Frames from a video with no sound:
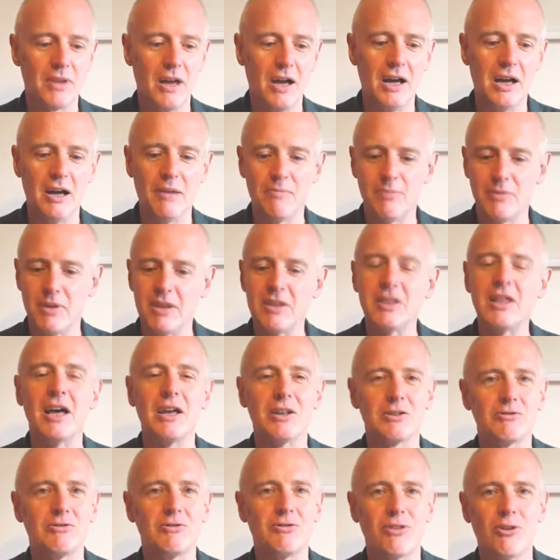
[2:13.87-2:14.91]
Um,
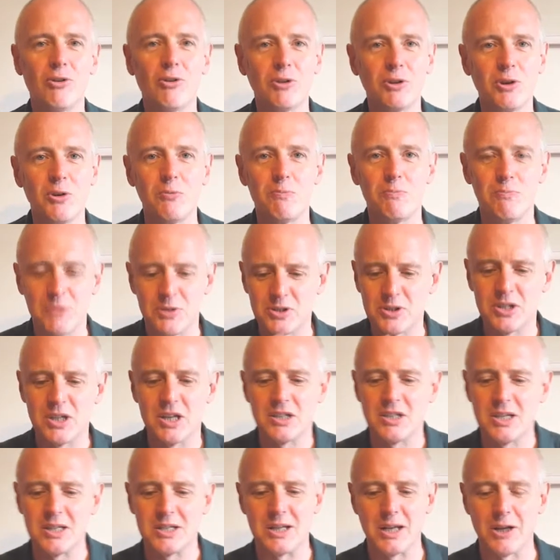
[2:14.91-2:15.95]
that's for all you
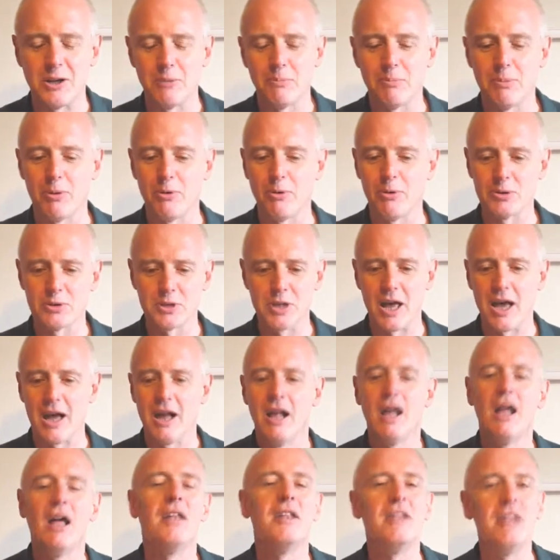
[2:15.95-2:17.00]
statistical bores there.
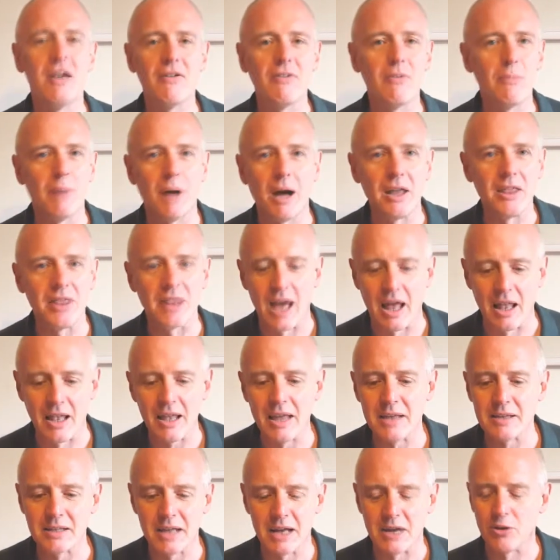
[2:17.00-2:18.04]
Never mind that.
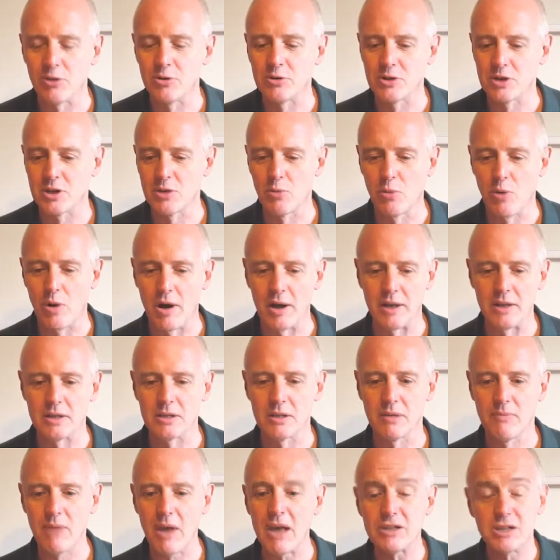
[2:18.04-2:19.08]
Let's get on to the
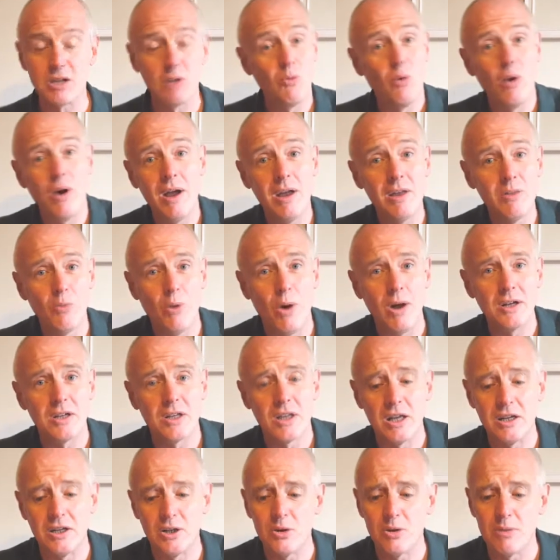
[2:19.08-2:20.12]
wines. Actually, why, why do
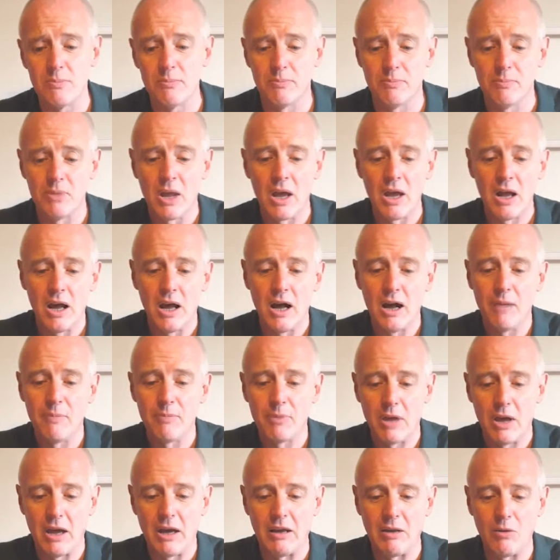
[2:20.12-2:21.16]
they do them?
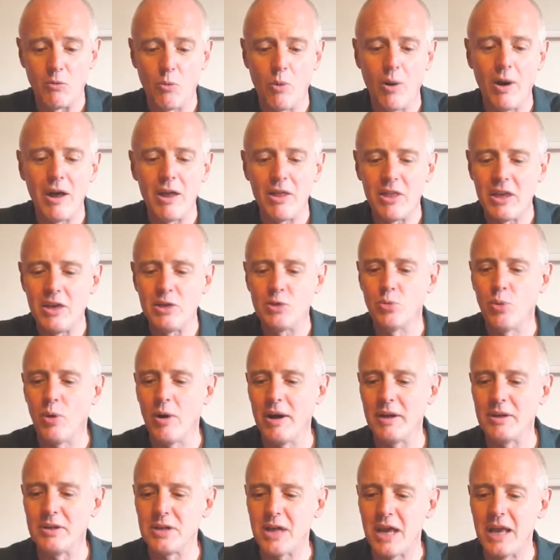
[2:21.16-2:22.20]
Um, uh, why are these
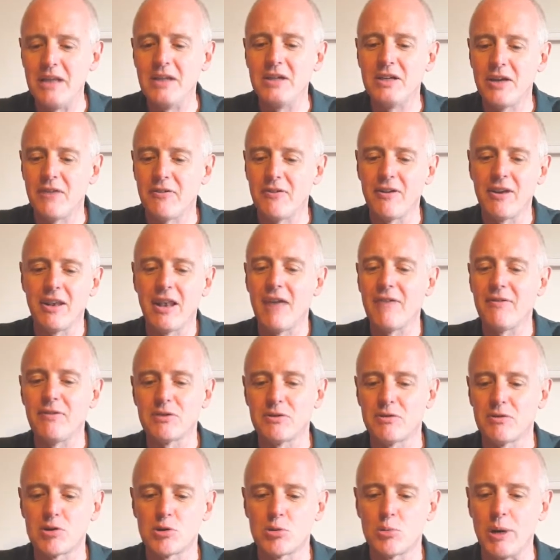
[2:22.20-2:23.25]
wines in different
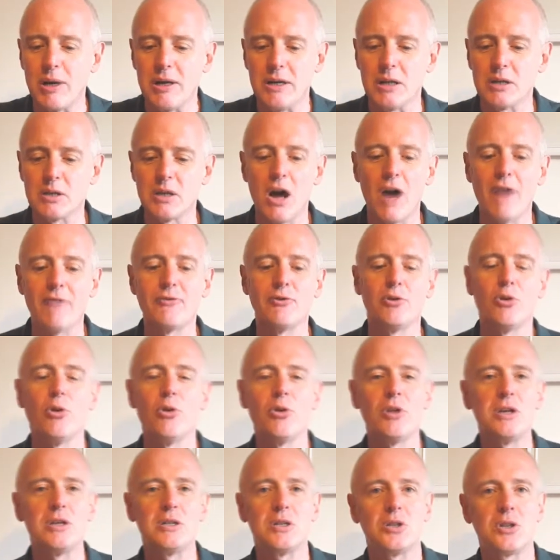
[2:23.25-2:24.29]
levels of sweetness? After all,
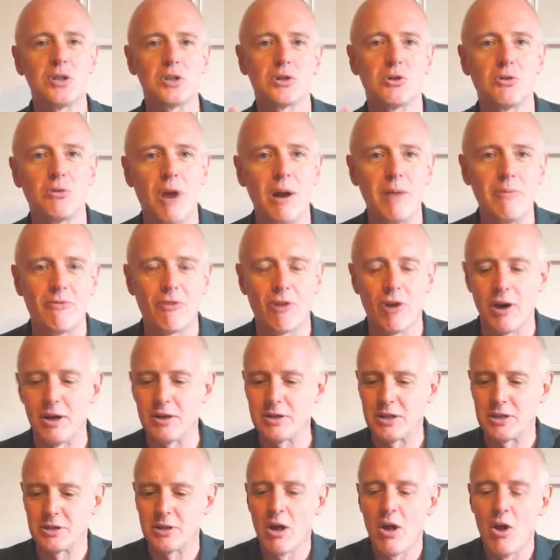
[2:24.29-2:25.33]
these are just great
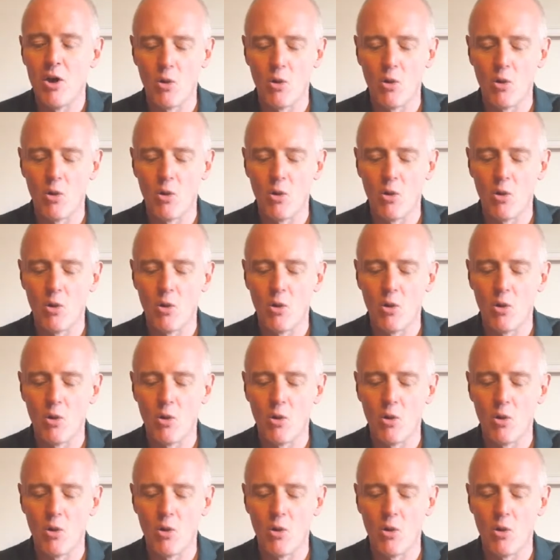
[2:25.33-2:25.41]
varieties.